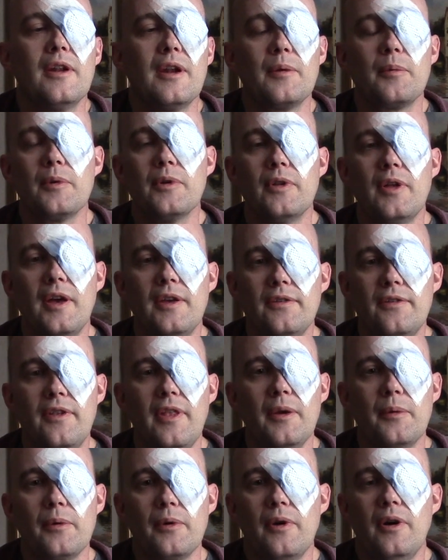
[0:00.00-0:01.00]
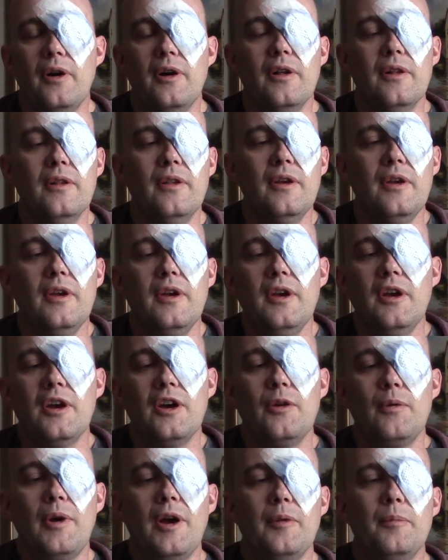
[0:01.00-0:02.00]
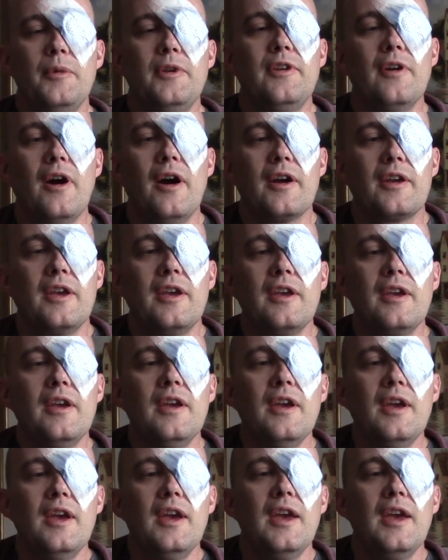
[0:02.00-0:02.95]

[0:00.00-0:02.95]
and I realized they were all around me talking.